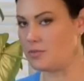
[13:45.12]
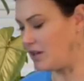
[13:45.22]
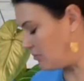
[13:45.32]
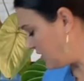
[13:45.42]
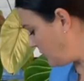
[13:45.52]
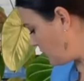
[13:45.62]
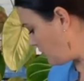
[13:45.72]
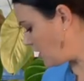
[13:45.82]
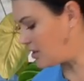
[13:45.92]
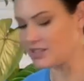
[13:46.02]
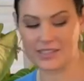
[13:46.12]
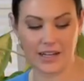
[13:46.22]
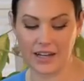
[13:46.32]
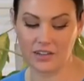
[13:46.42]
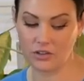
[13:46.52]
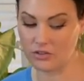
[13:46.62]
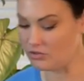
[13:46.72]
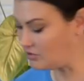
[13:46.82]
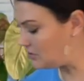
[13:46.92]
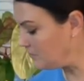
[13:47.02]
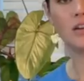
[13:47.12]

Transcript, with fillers: about different products that I use.